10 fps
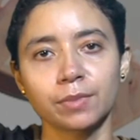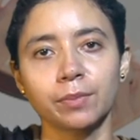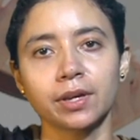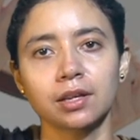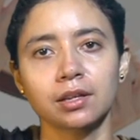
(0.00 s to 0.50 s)
may
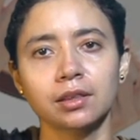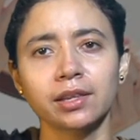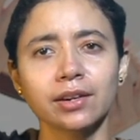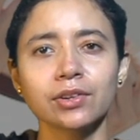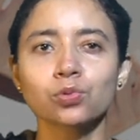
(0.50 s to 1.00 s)
be
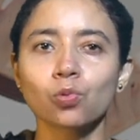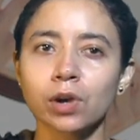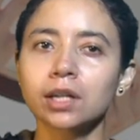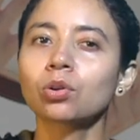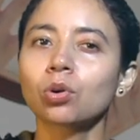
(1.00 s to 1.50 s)
there is
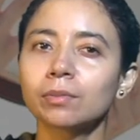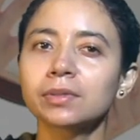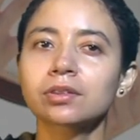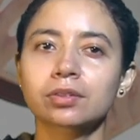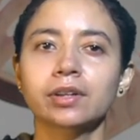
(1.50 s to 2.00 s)
one
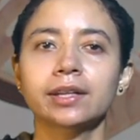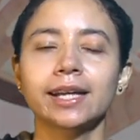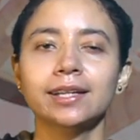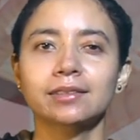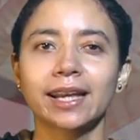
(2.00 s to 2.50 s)
common thread
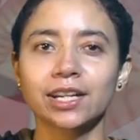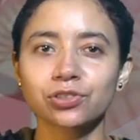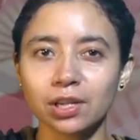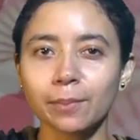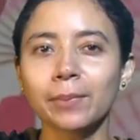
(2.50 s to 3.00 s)
that
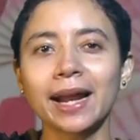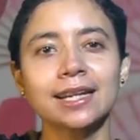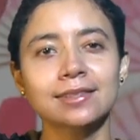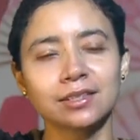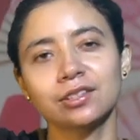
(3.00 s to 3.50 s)
actually
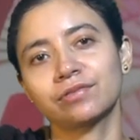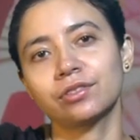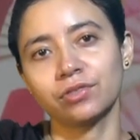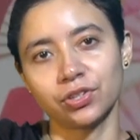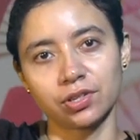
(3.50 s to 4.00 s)
binds the
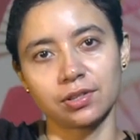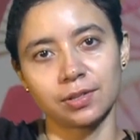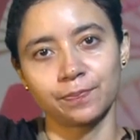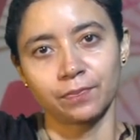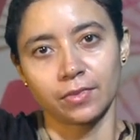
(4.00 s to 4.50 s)
different
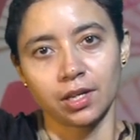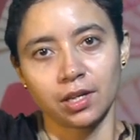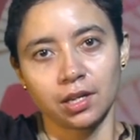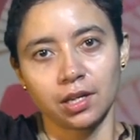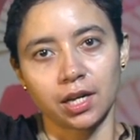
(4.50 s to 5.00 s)
regions
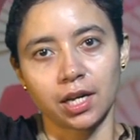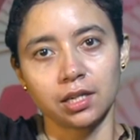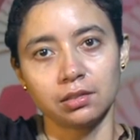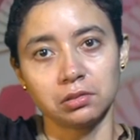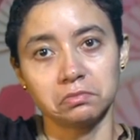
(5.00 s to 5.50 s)

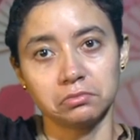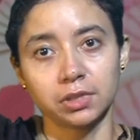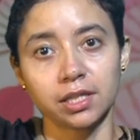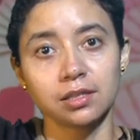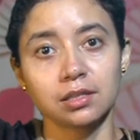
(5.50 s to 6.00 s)
and
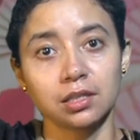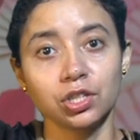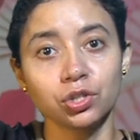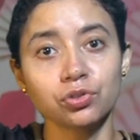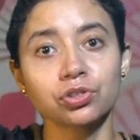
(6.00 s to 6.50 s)
that is
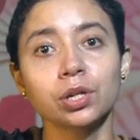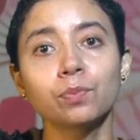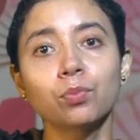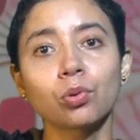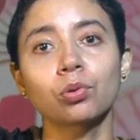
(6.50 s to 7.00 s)
usually
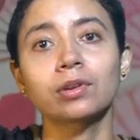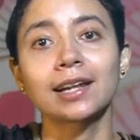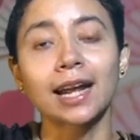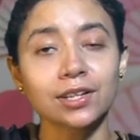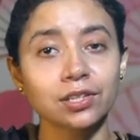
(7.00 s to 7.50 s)
borrowed
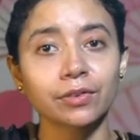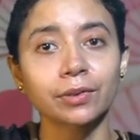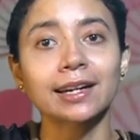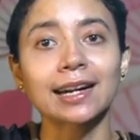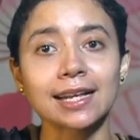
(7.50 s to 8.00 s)
largely
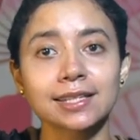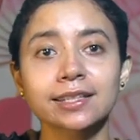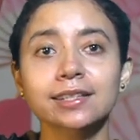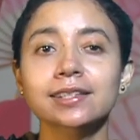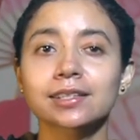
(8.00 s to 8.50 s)
from the
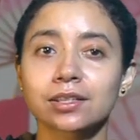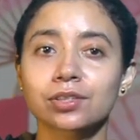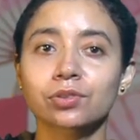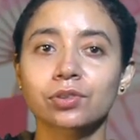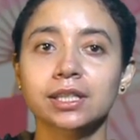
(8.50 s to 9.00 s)
classical
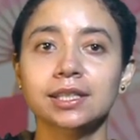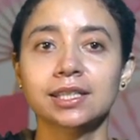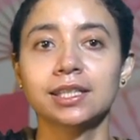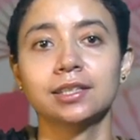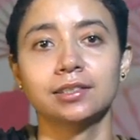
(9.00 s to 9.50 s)
sanskrit
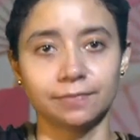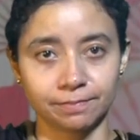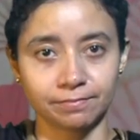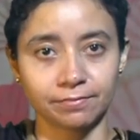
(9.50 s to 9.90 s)
theater